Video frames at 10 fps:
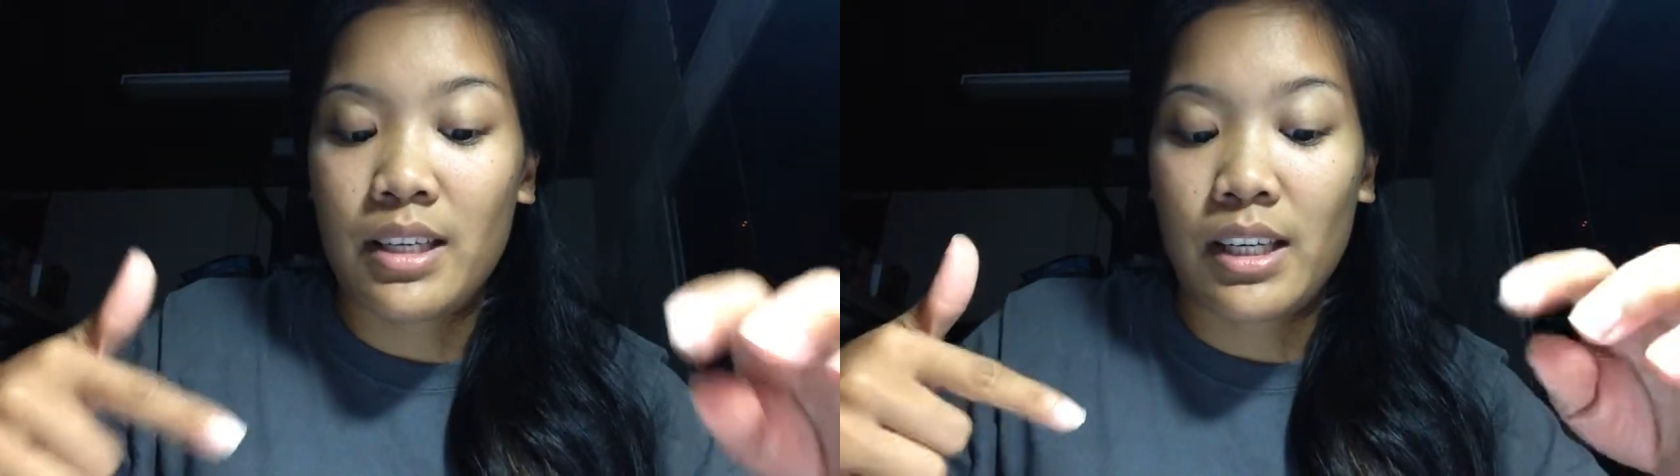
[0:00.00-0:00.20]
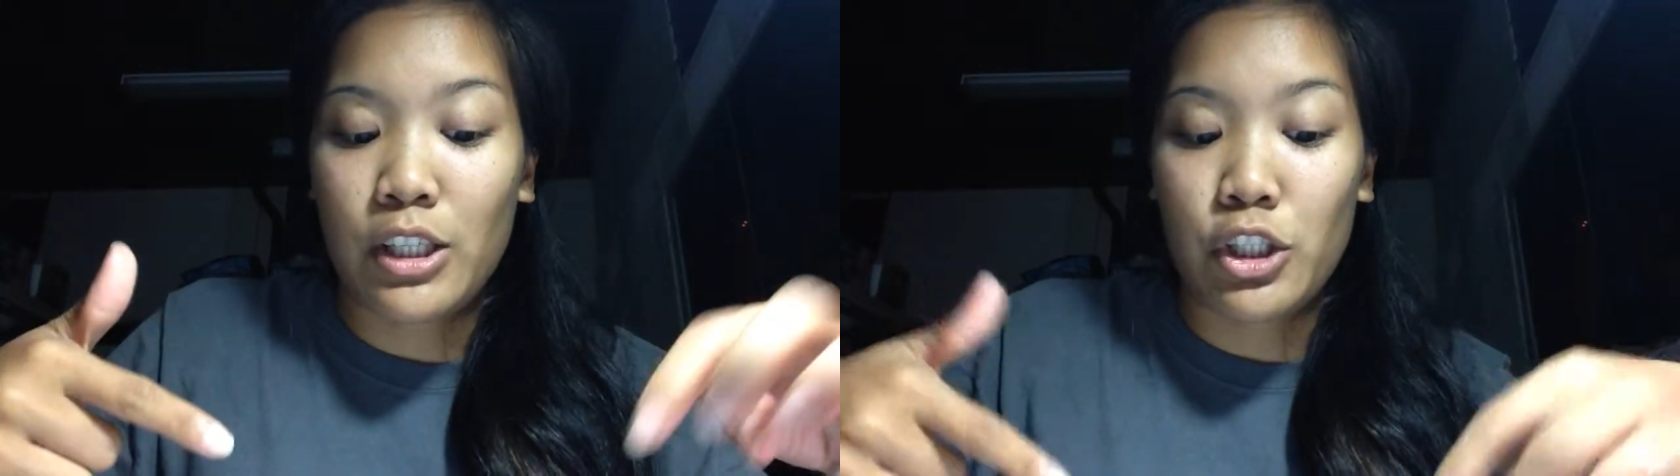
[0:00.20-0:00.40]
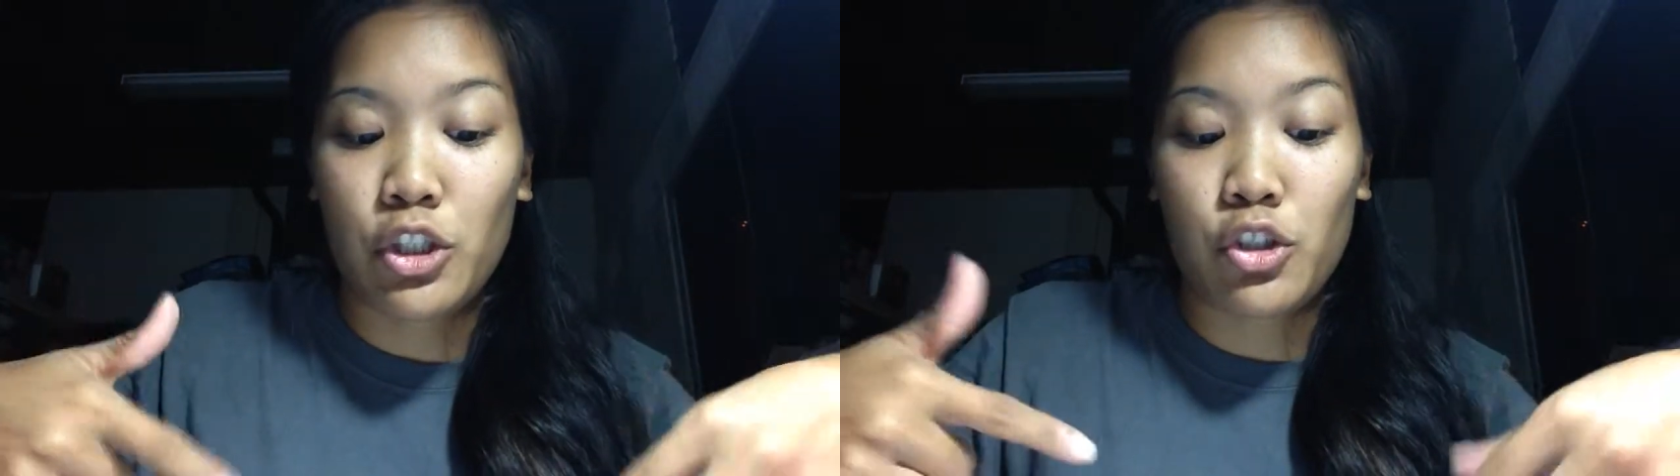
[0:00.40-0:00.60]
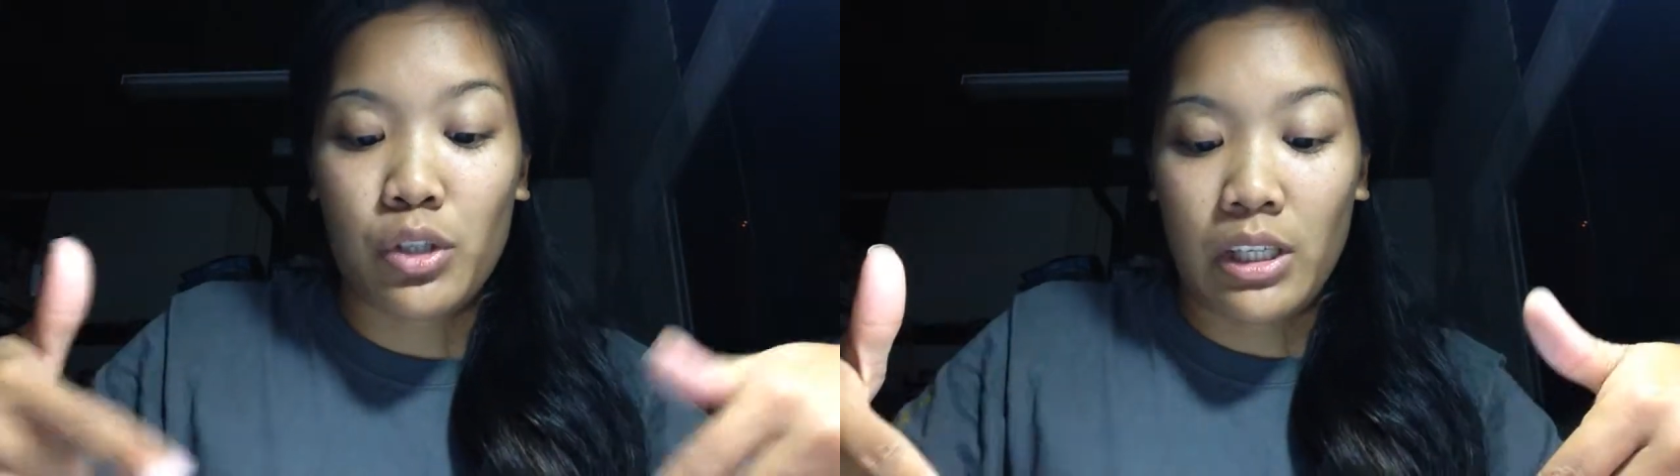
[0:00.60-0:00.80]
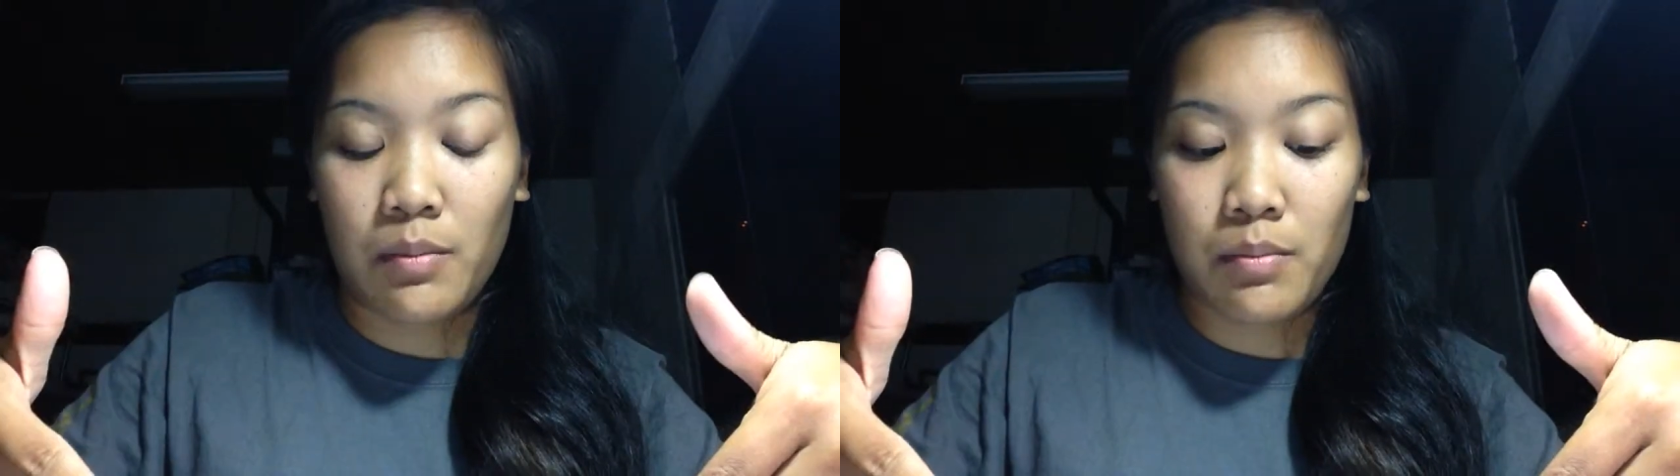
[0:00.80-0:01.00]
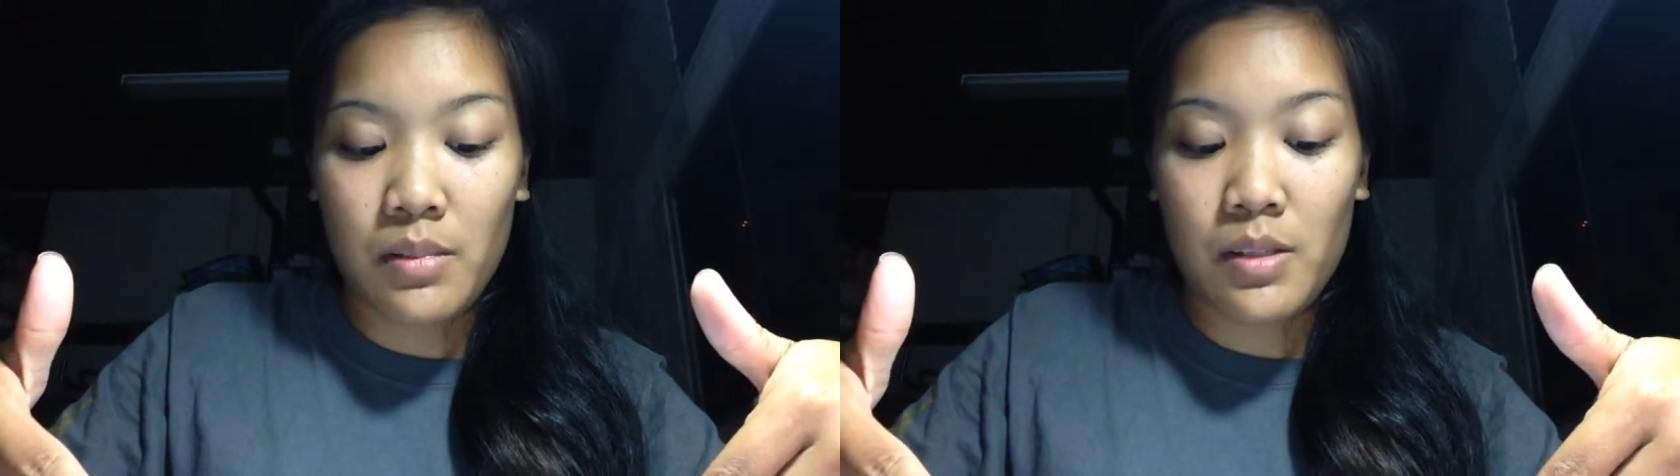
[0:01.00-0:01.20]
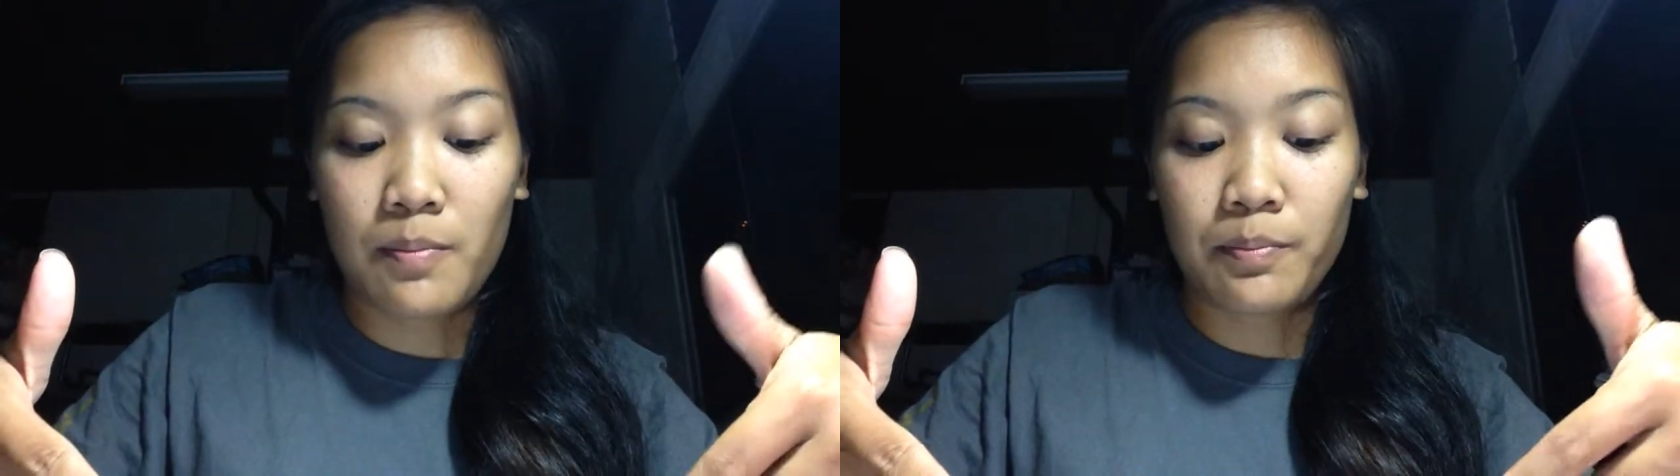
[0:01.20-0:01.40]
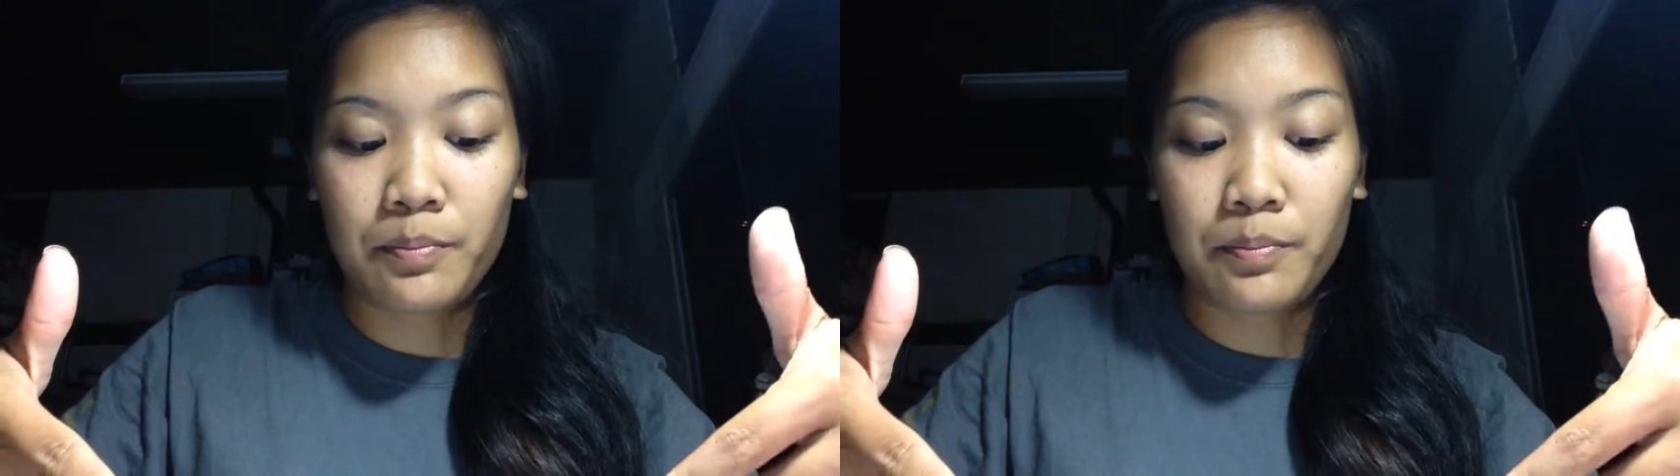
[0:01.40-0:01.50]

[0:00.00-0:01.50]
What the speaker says: and his dreams.